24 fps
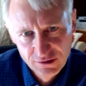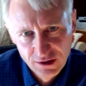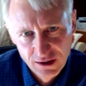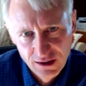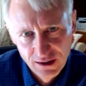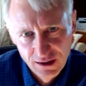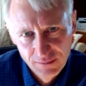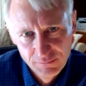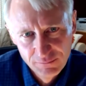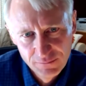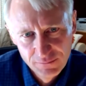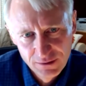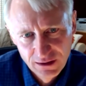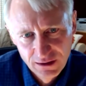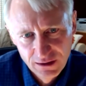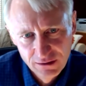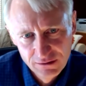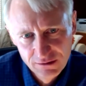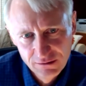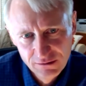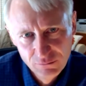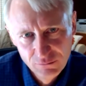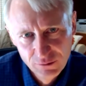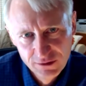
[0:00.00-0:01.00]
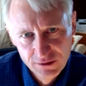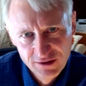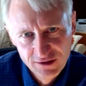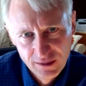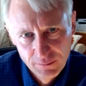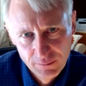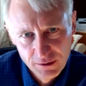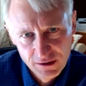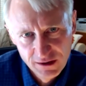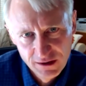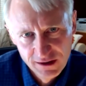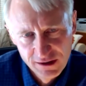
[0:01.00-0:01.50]
Um, you know, you, we
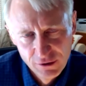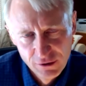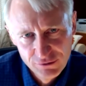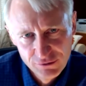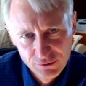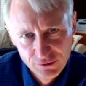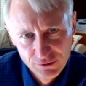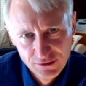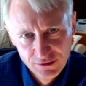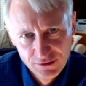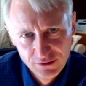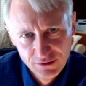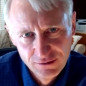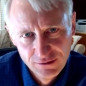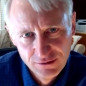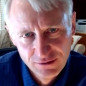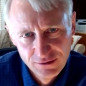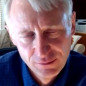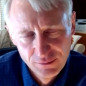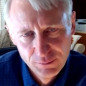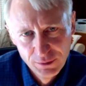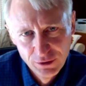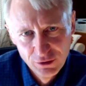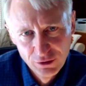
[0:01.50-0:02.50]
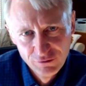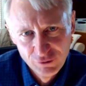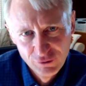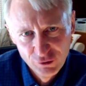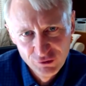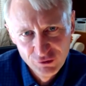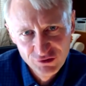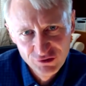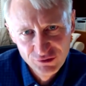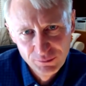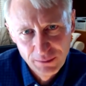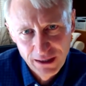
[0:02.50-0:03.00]
typically go through the, the, build
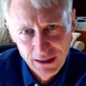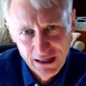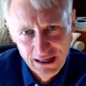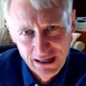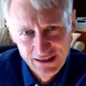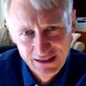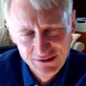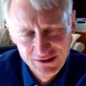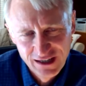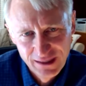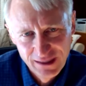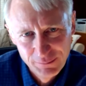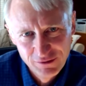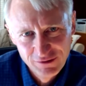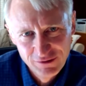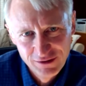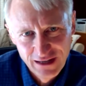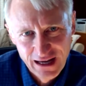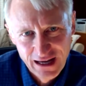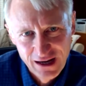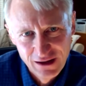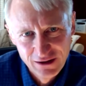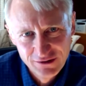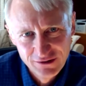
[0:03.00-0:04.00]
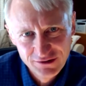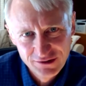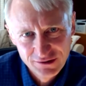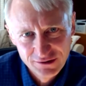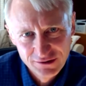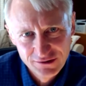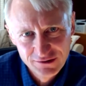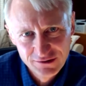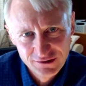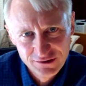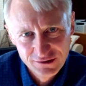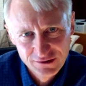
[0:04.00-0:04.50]
versus buy type of
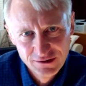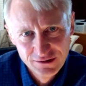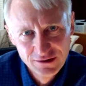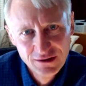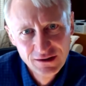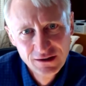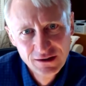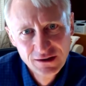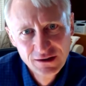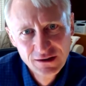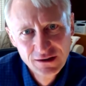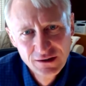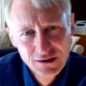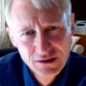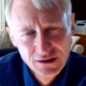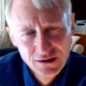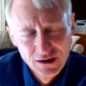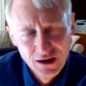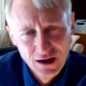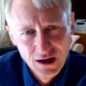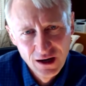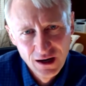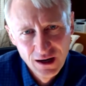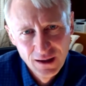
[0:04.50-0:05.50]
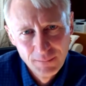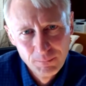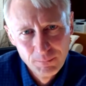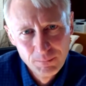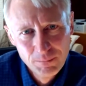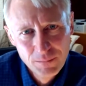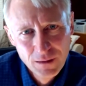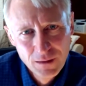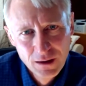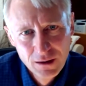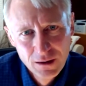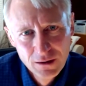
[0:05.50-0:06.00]
analysis, and um,
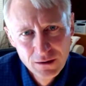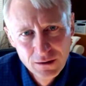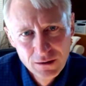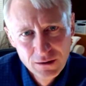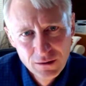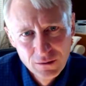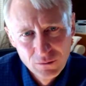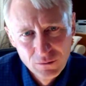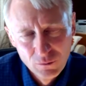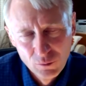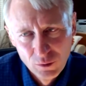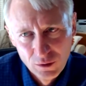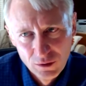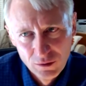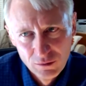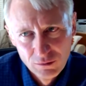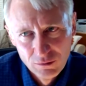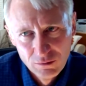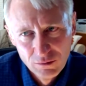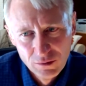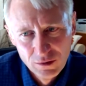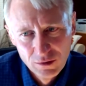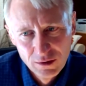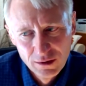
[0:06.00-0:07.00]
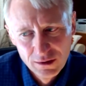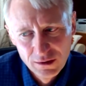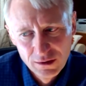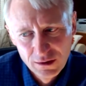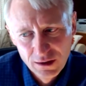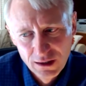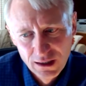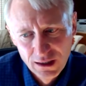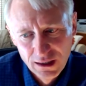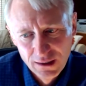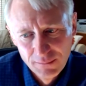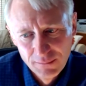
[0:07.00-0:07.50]
we're
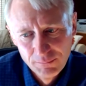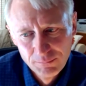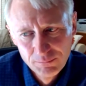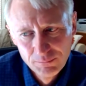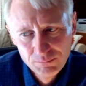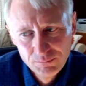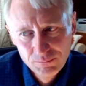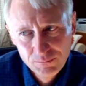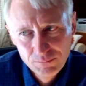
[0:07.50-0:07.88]
um,